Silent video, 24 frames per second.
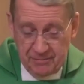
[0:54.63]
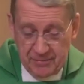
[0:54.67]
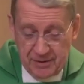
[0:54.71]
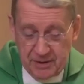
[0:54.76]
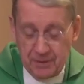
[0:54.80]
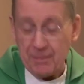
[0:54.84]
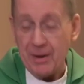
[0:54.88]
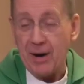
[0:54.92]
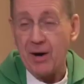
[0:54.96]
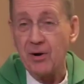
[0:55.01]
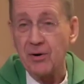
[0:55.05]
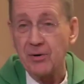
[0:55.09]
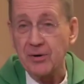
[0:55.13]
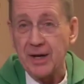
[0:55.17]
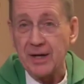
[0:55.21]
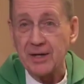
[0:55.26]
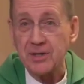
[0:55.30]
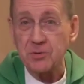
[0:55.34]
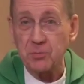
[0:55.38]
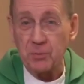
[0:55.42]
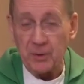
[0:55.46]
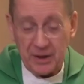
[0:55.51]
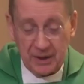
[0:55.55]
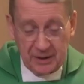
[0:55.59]
tomorrow,
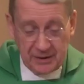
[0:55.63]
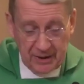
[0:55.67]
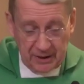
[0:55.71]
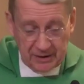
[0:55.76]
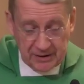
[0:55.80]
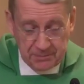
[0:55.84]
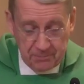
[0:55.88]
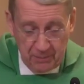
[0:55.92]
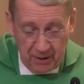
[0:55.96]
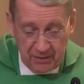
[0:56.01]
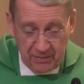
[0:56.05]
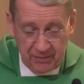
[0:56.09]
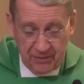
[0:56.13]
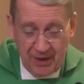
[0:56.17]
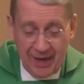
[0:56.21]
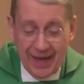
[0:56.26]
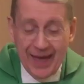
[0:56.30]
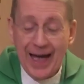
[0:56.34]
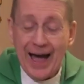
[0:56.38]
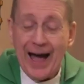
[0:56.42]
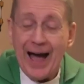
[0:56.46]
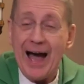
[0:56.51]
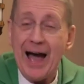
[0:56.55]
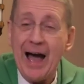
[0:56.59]
next week, next month,
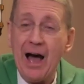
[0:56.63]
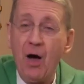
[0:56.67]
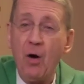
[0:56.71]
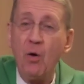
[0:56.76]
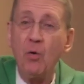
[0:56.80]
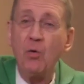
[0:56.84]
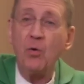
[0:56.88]
how